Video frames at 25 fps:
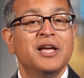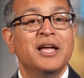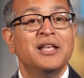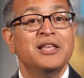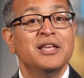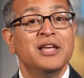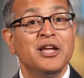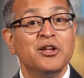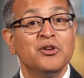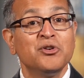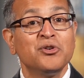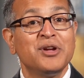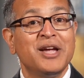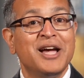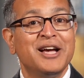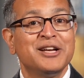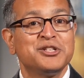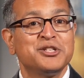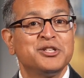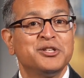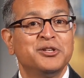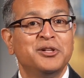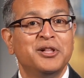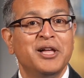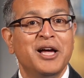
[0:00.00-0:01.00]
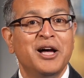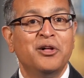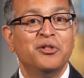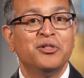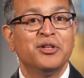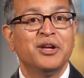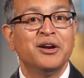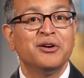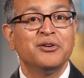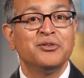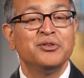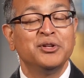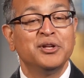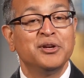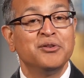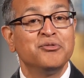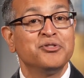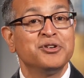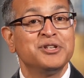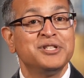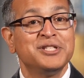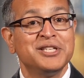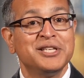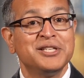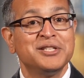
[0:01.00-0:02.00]
and international healthcare
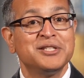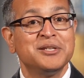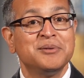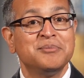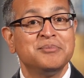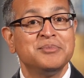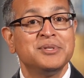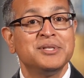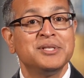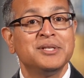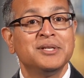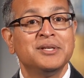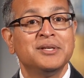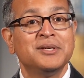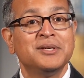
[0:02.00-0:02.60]
delivery systems.